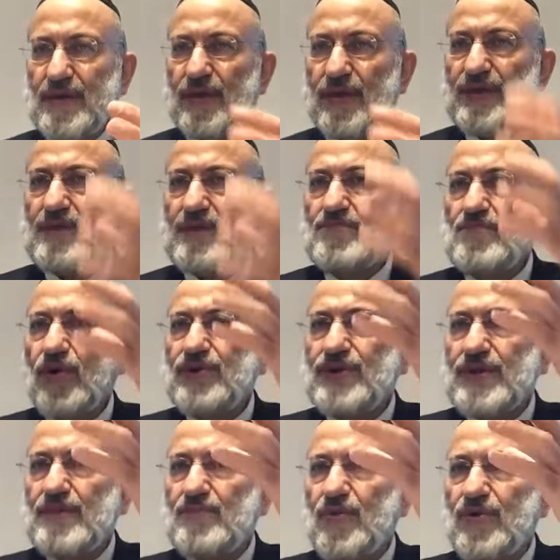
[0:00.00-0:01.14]
What's the most
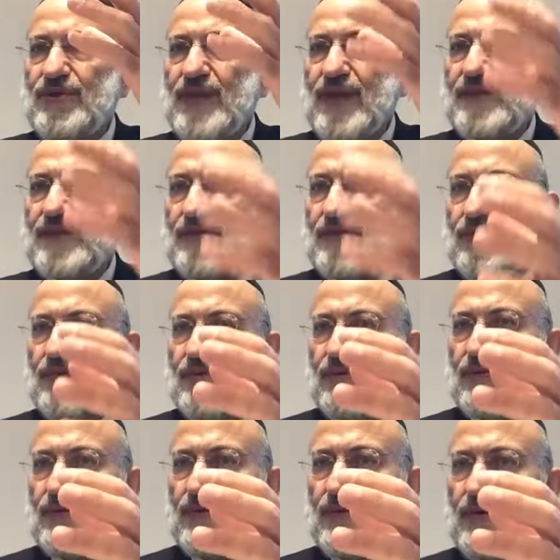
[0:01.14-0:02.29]
important thing to do?
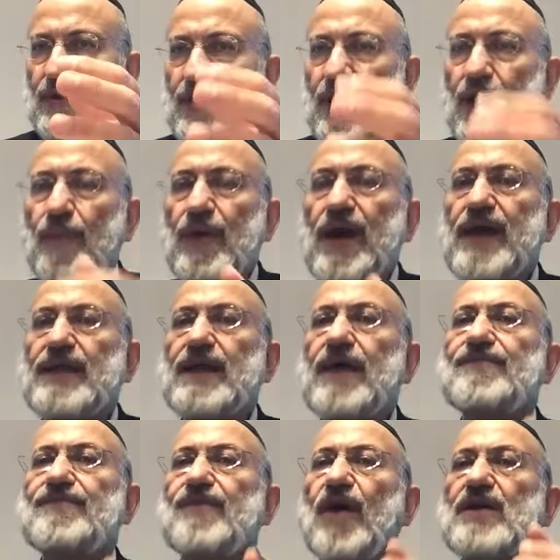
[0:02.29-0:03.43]
When a
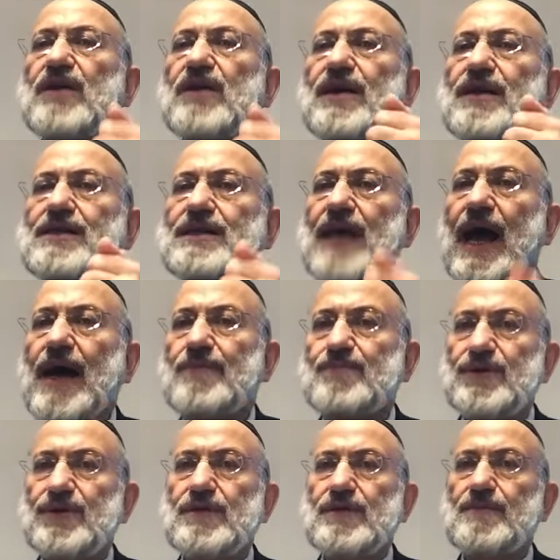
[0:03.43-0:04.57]
father is
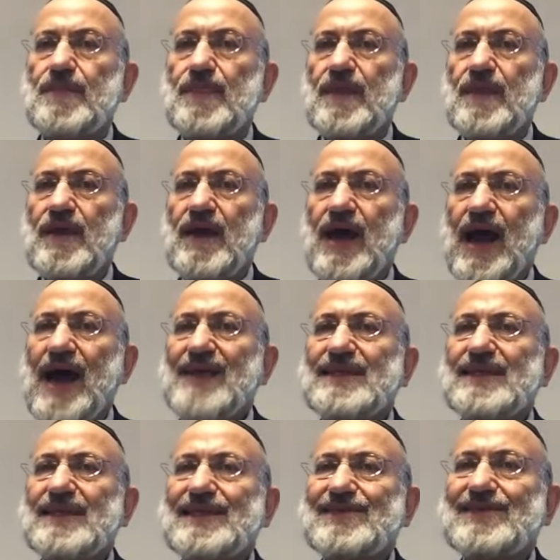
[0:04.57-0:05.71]
happy, has
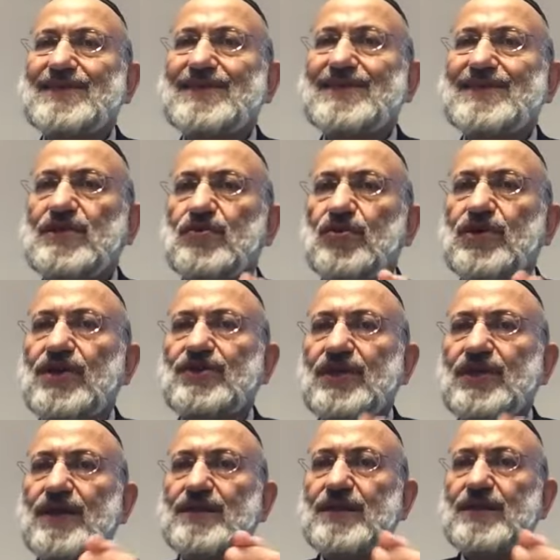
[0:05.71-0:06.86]
a greatest
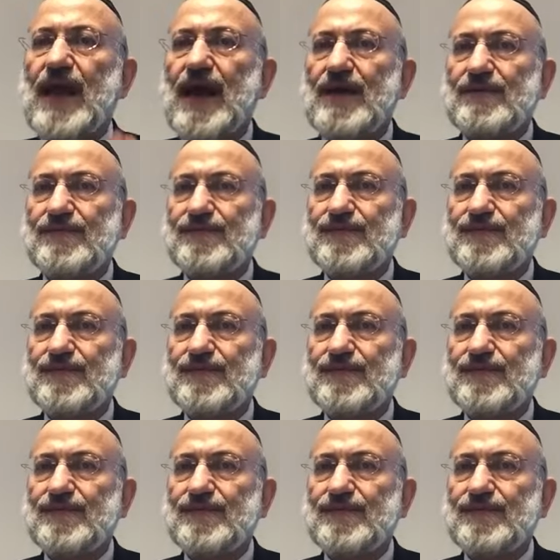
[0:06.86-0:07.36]
occasion in his life,